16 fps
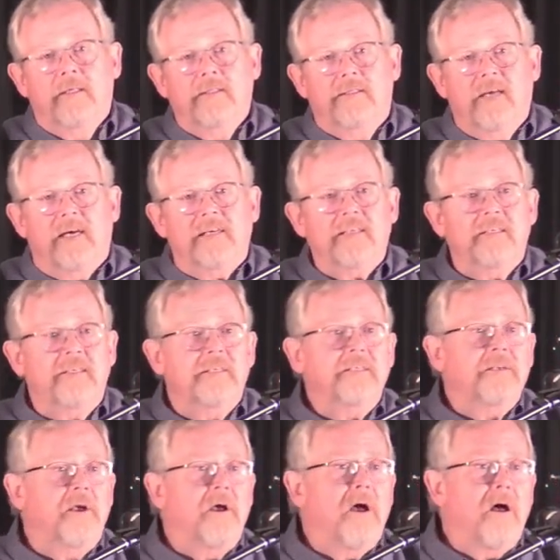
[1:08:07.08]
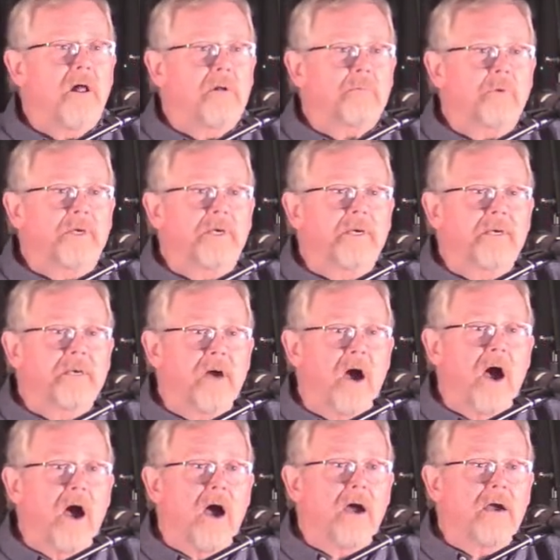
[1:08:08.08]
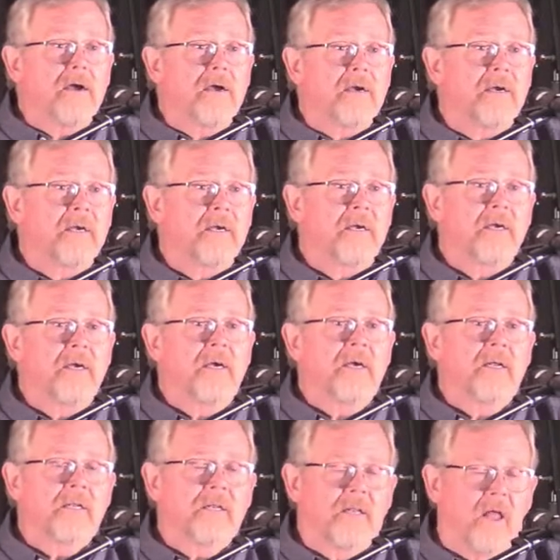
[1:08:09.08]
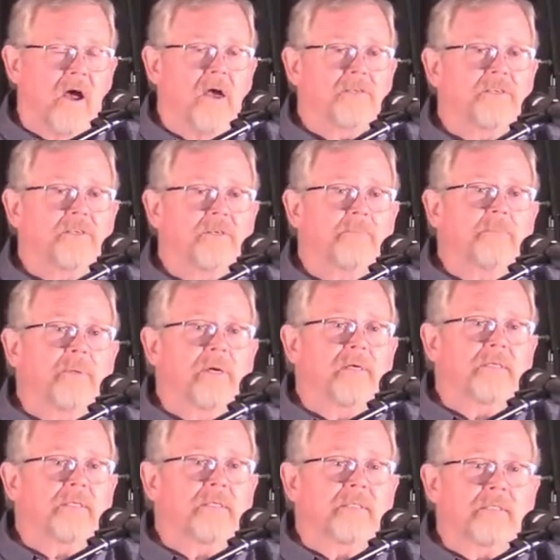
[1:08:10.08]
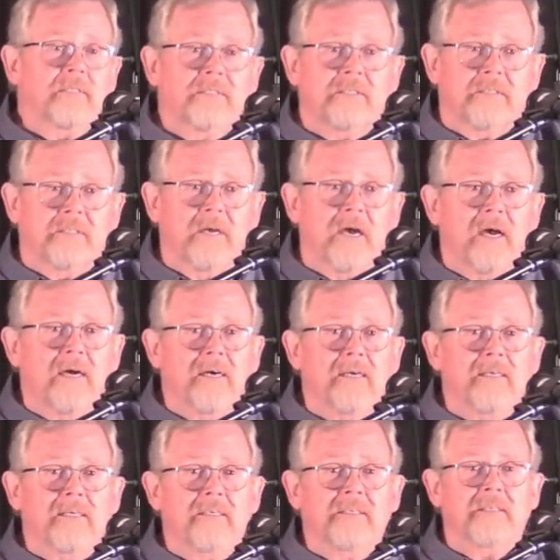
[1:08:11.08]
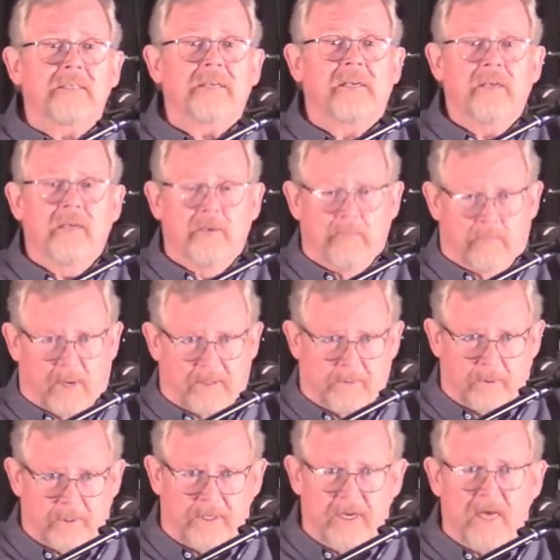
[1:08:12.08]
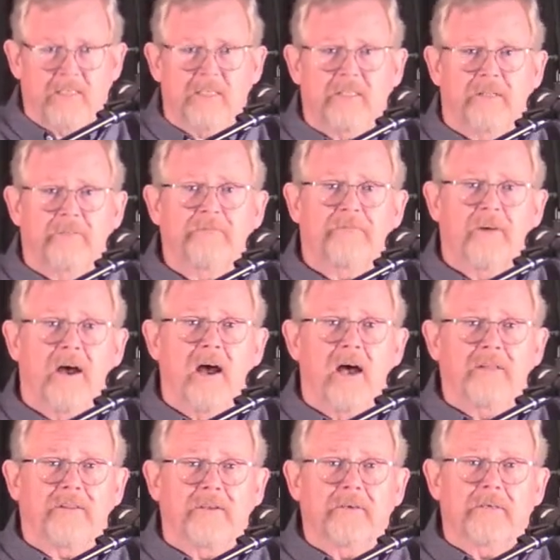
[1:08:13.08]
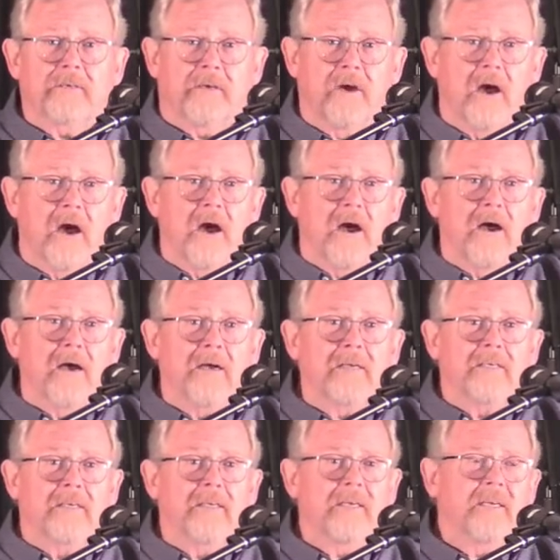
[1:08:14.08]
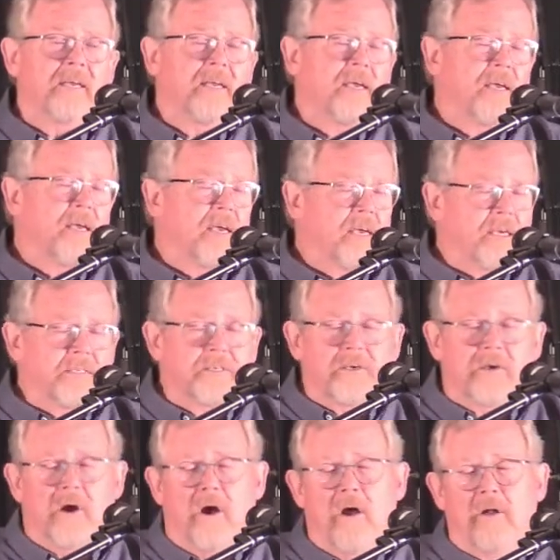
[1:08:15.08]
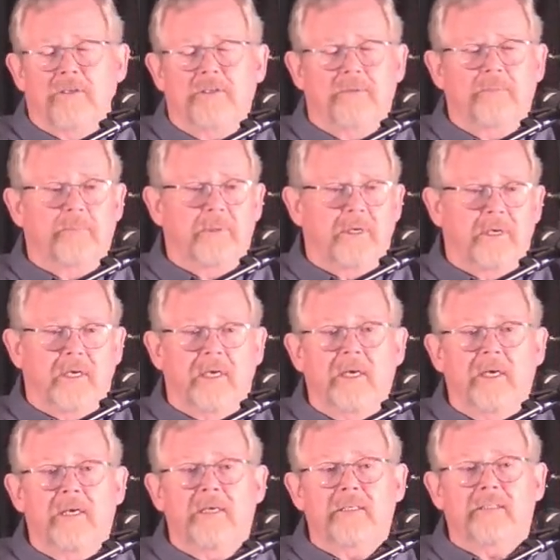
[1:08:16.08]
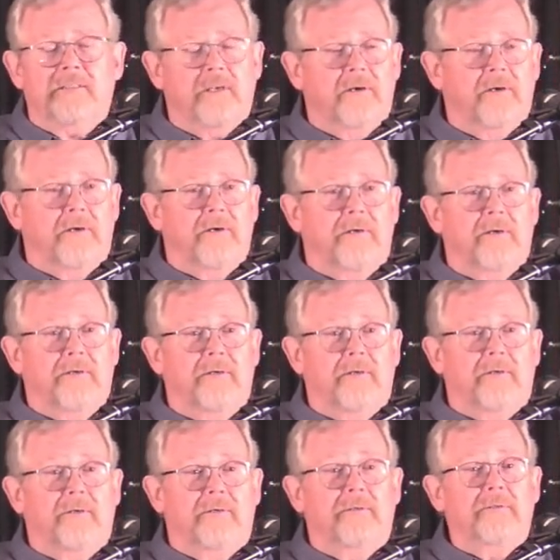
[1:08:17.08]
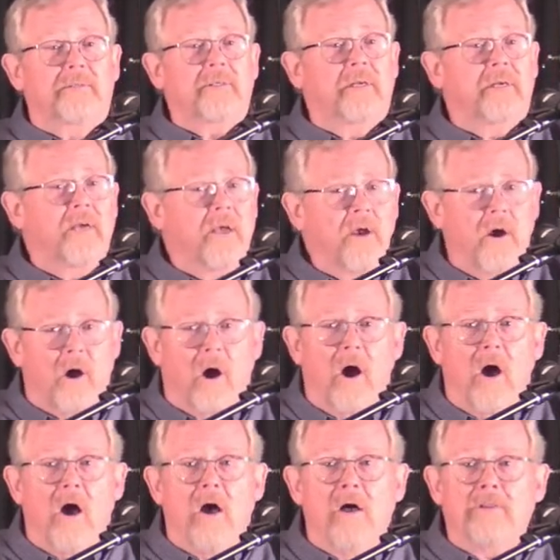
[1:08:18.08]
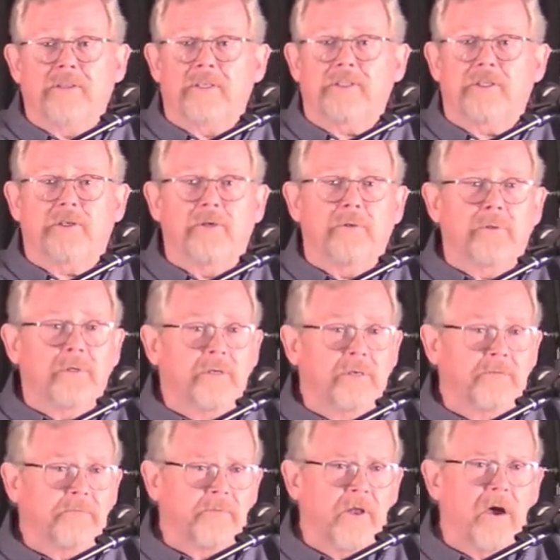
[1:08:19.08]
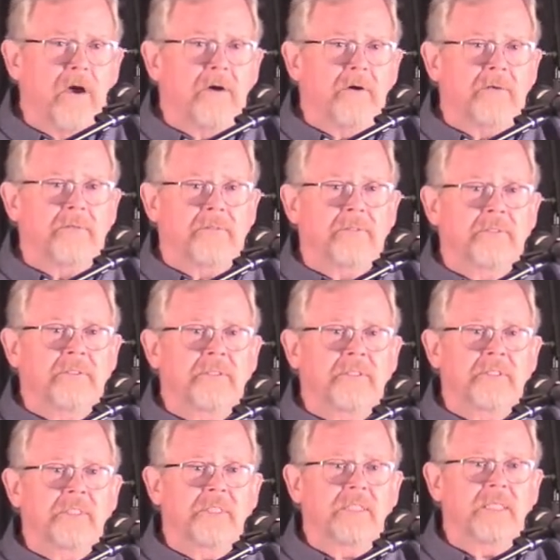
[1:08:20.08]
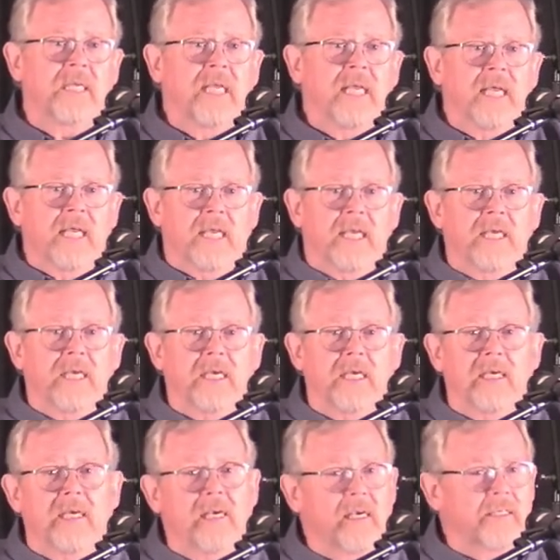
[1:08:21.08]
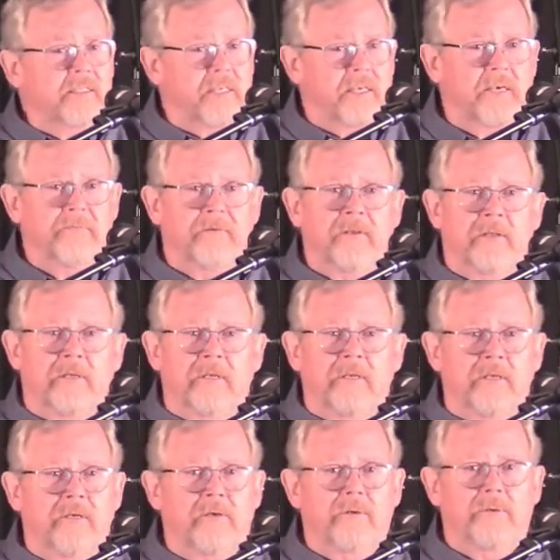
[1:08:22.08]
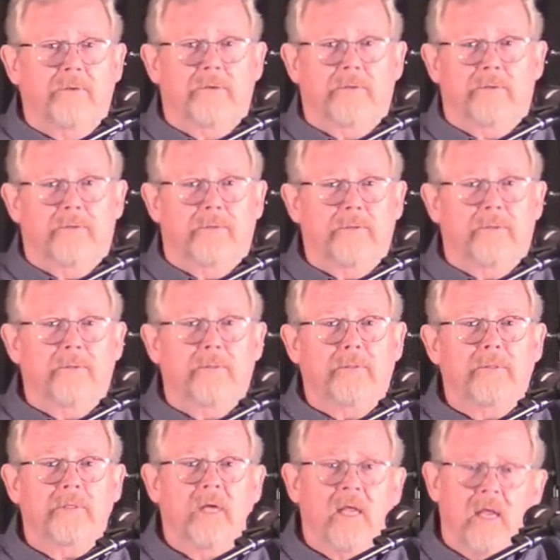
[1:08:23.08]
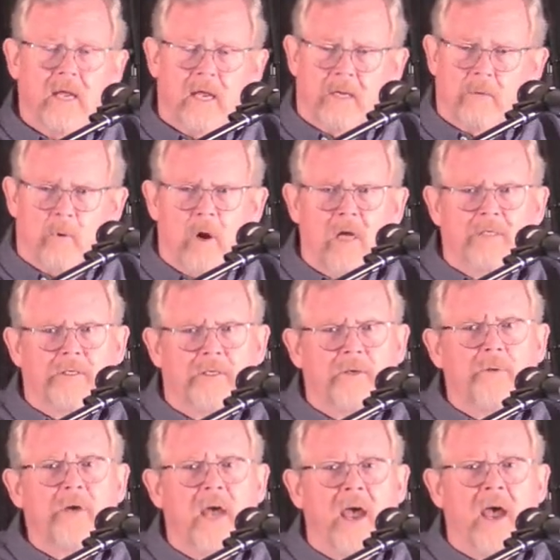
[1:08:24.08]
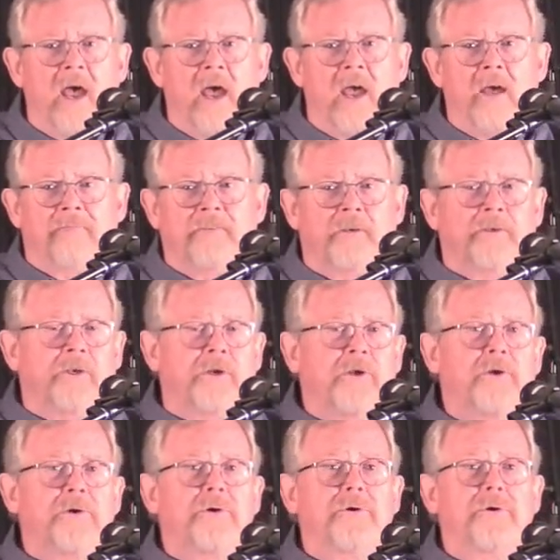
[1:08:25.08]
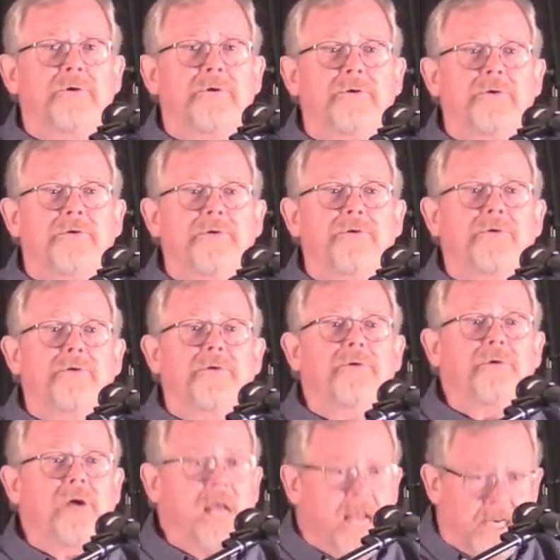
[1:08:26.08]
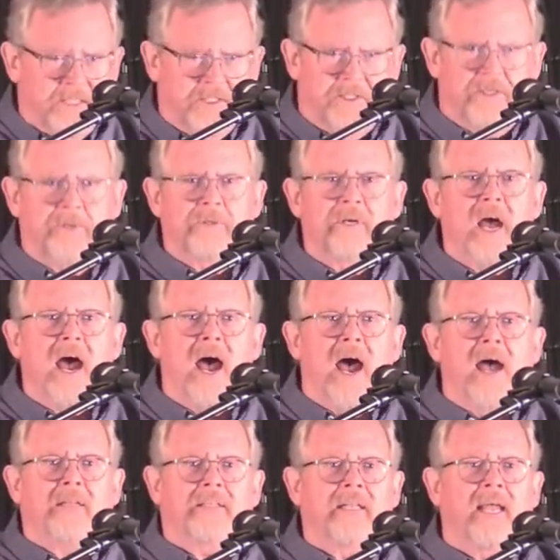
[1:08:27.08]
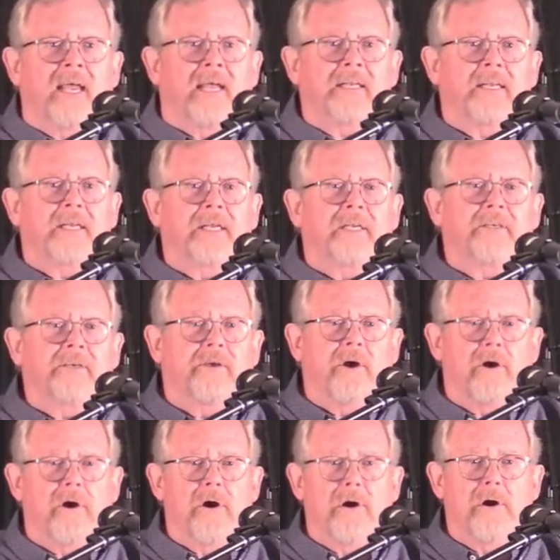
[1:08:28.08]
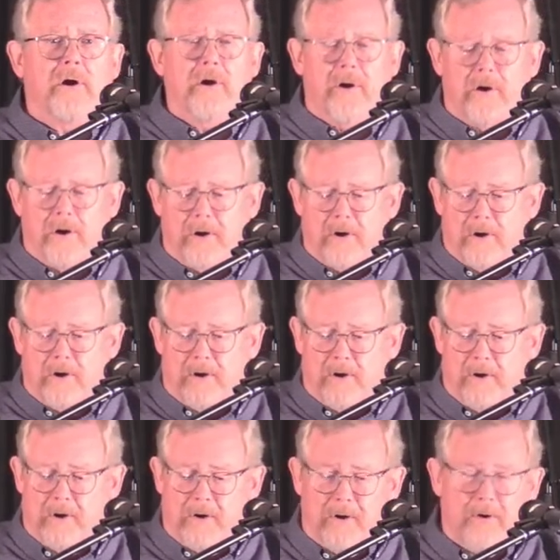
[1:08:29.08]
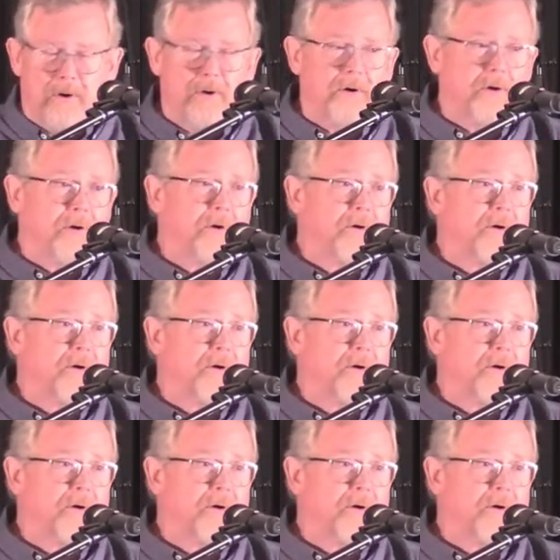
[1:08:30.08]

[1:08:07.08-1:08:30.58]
Dust is all we are, lost among the stars, but we're dust the Father God is called to be his own. All that you have known, he has given you. And what you have to do is do not let it go.